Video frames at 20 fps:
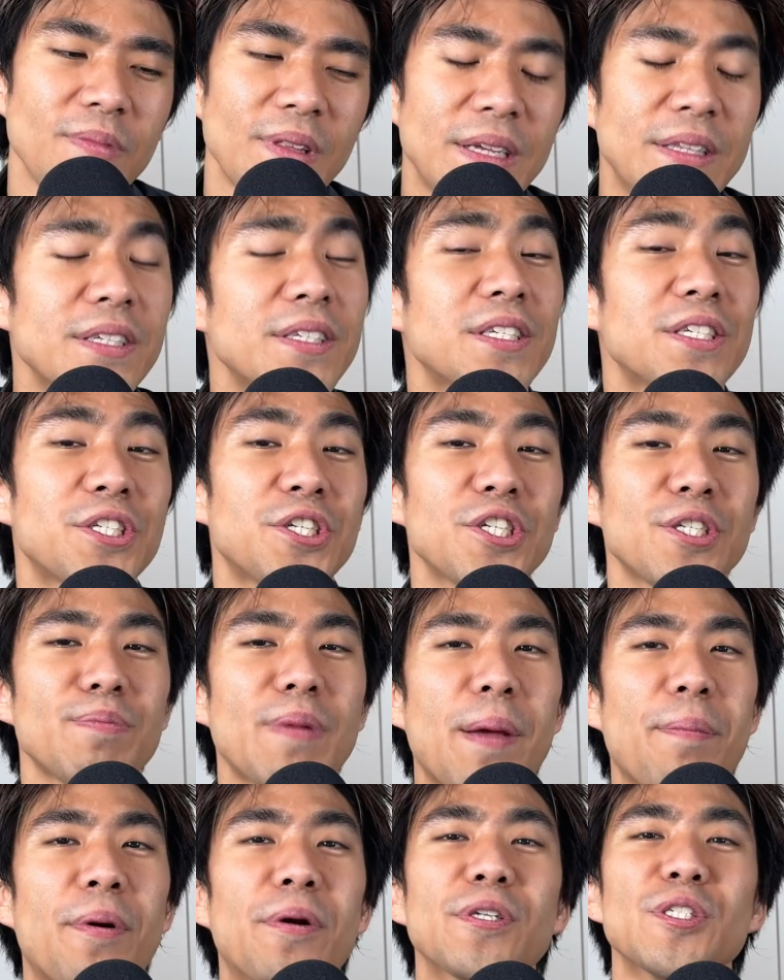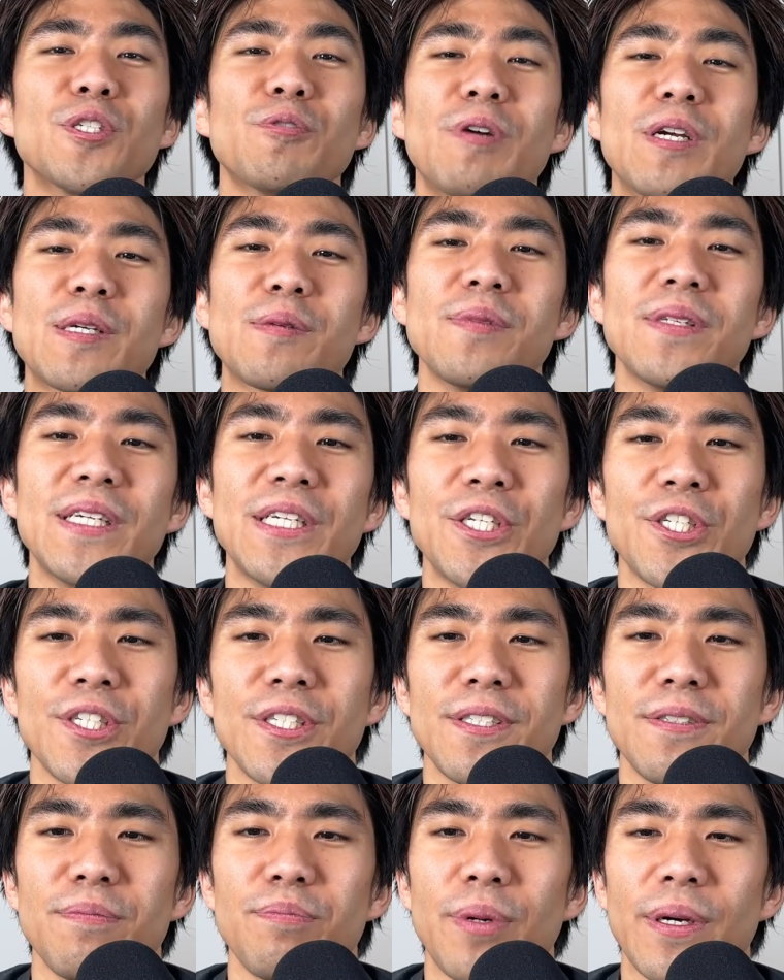this is just my personal
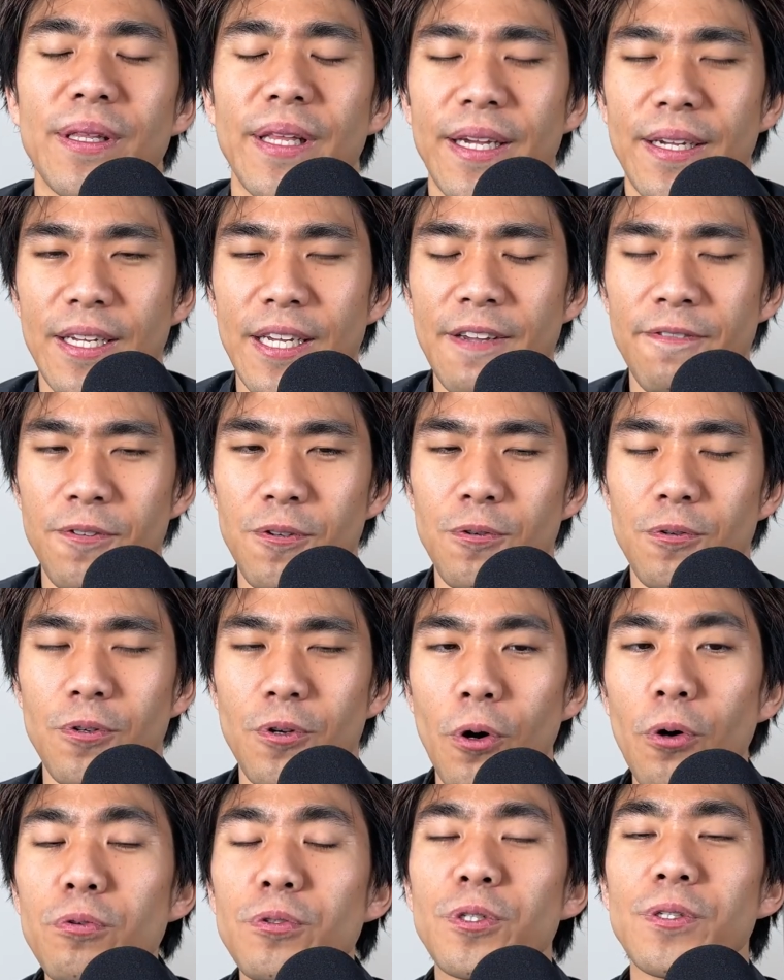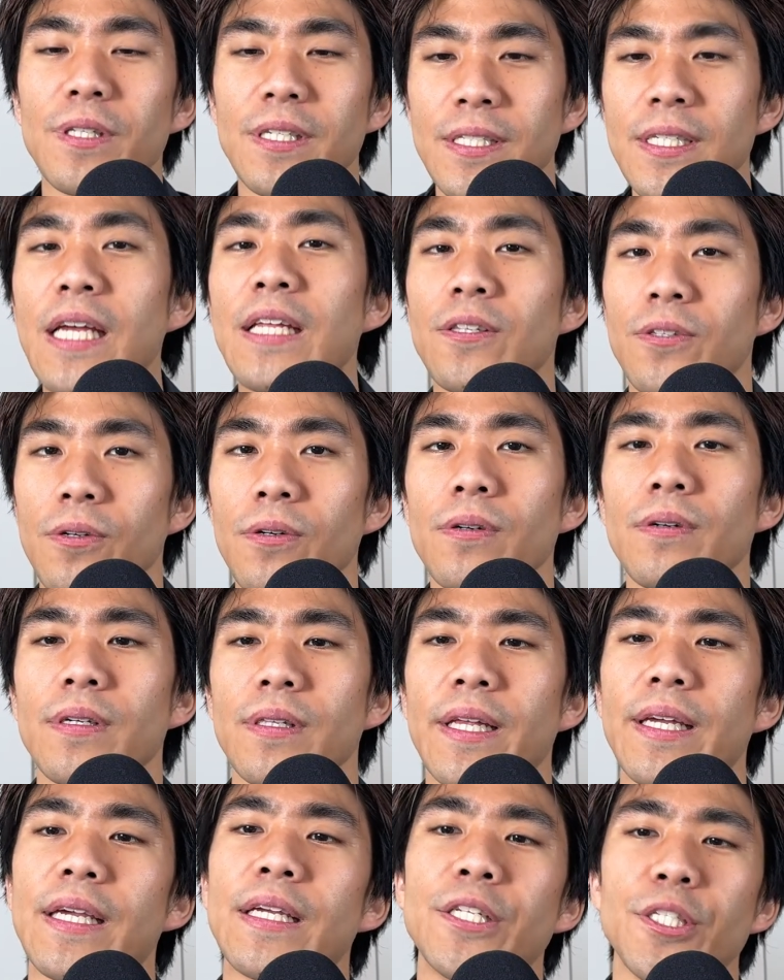recommendation, but like if you go to the sento,
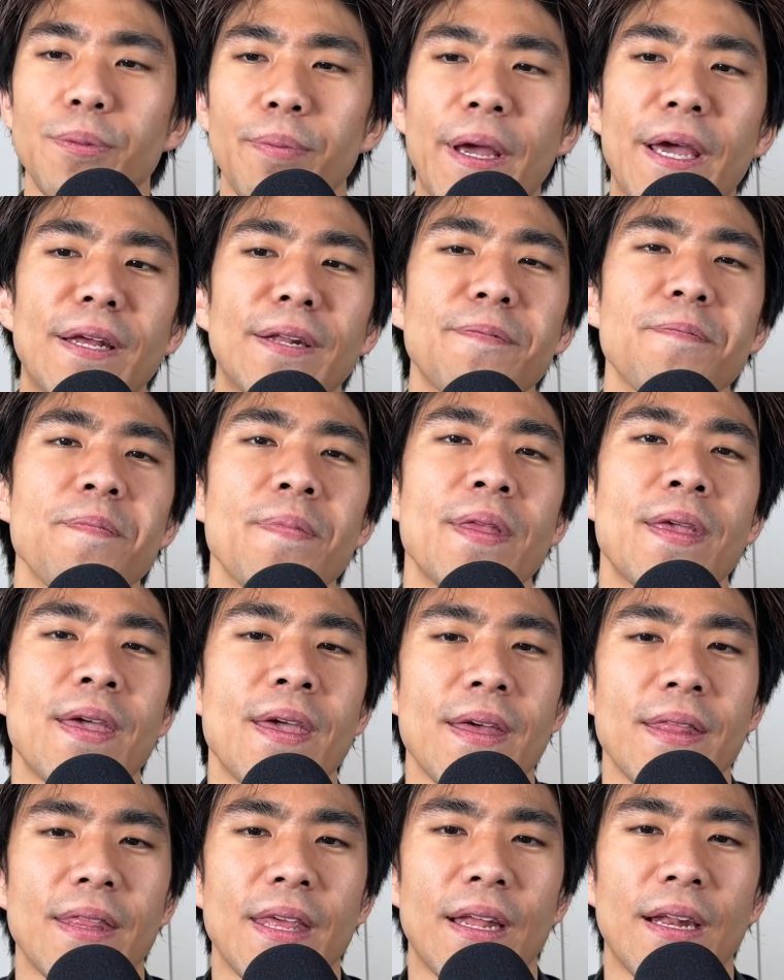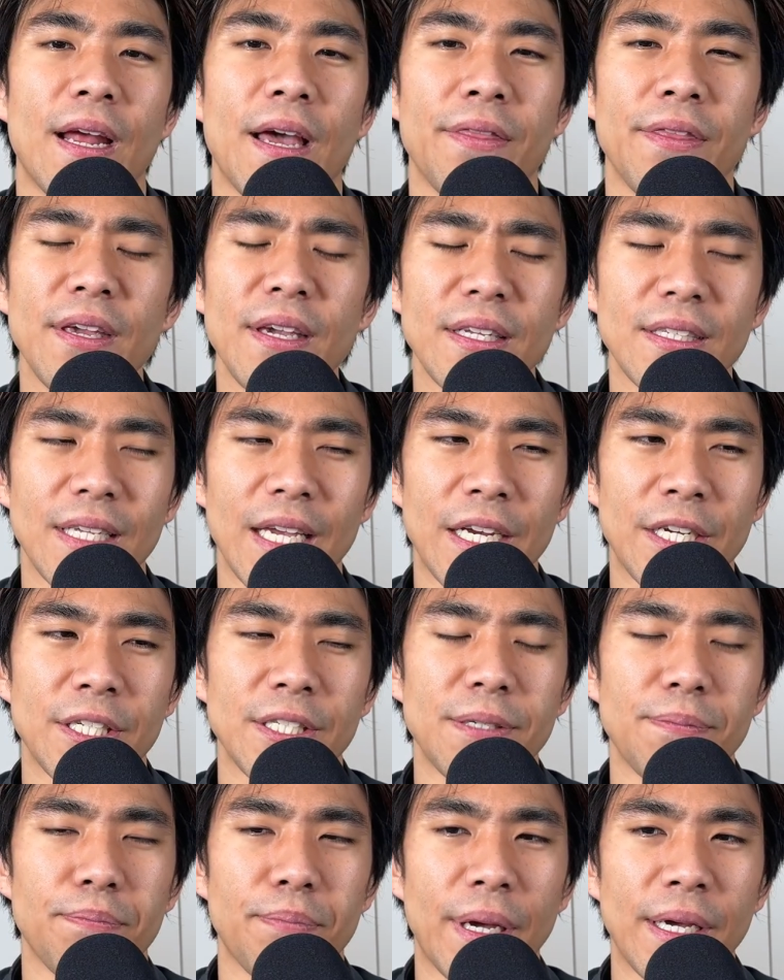like in Japan, then I think it's
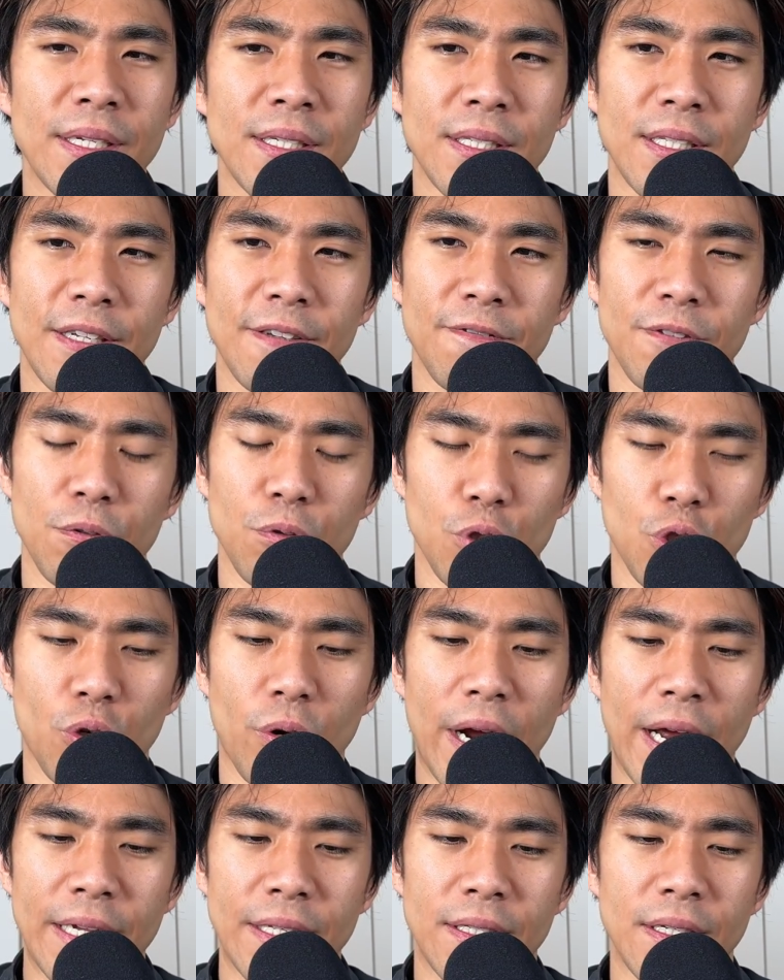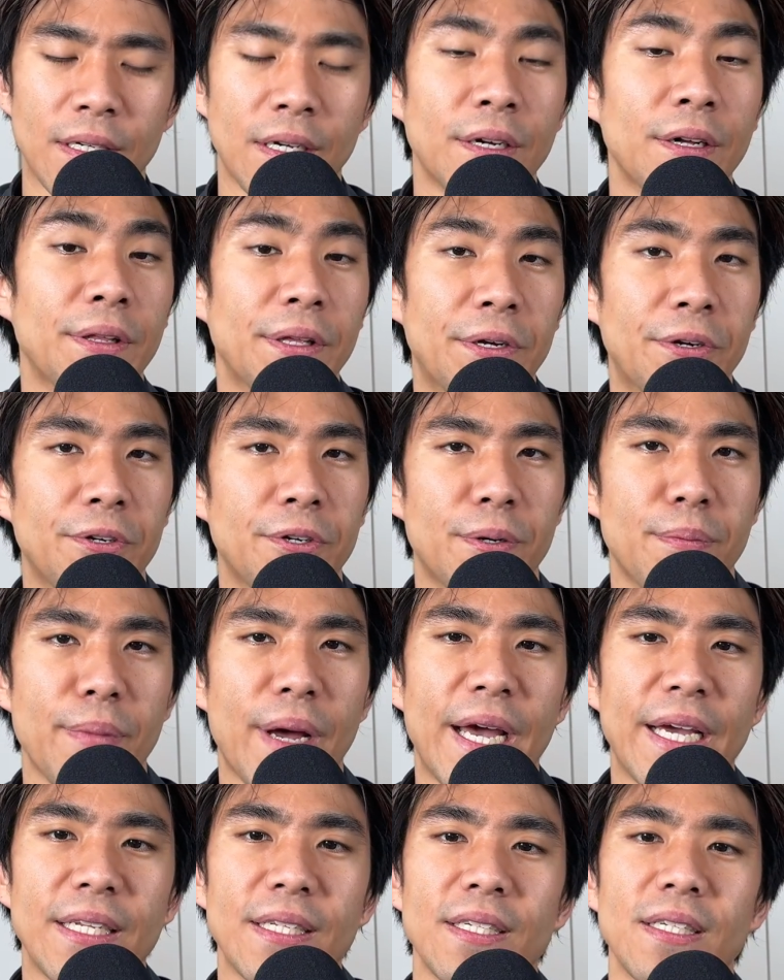actually best if you try to clear your
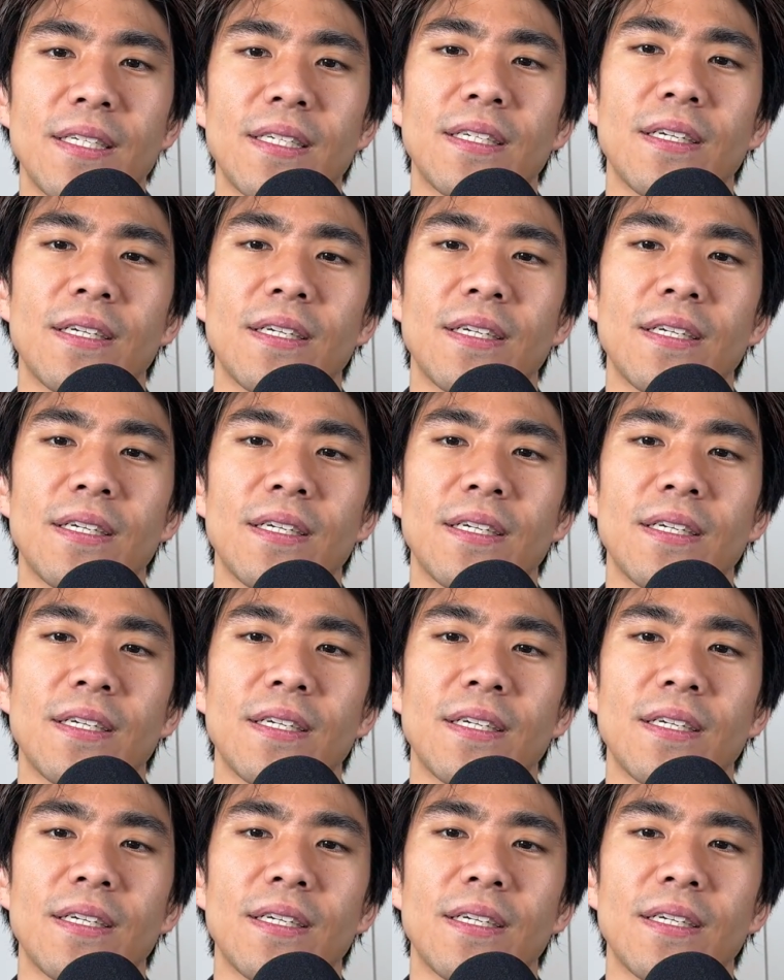mind.